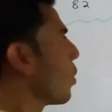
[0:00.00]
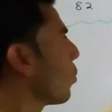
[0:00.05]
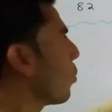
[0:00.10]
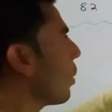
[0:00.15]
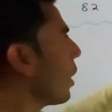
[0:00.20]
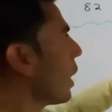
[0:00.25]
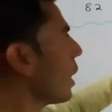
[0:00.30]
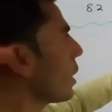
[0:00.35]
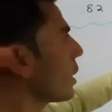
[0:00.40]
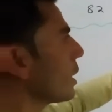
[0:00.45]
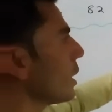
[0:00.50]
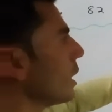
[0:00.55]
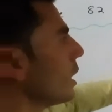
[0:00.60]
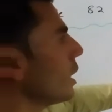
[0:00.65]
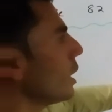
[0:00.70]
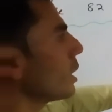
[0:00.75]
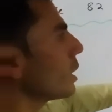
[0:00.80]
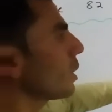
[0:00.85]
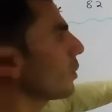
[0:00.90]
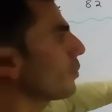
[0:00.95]
Why
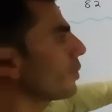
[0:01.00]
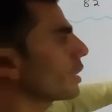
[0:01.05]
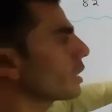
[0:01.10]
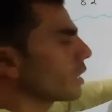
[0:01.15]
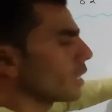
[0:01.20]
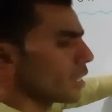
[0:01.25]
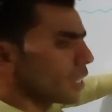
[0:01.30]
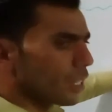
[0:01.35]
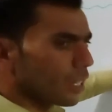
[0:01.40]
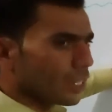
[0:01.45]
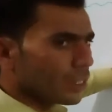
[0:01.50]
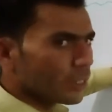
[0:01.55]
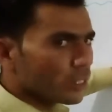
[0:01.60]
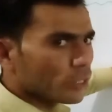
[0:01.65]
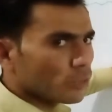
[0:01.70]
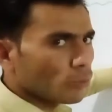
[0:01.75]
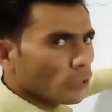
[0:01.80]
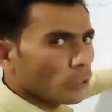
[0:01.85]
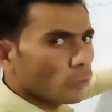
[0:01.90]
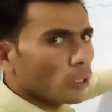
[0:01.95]
shielding effect
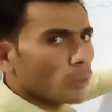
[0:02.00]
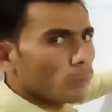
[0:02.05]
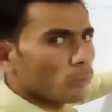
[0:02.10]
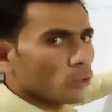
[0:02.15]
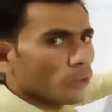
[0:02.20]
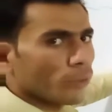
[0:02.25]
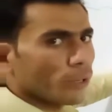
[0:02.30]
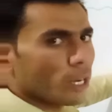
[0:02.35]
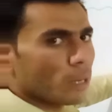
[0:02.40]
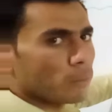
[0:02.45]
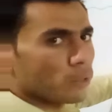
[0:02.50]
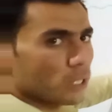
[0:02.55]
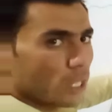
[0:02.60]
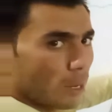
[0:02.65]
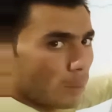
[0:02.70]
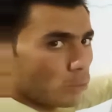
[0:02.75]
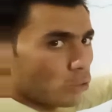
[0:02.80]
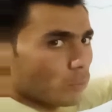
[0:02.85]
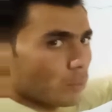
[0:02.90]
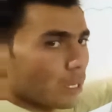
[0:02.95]
increases when we move from
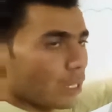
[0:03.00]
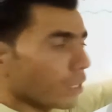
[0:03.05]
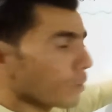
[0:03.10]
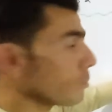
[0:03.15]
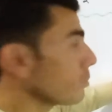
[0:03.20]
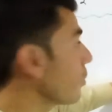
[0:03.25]
top to bottom?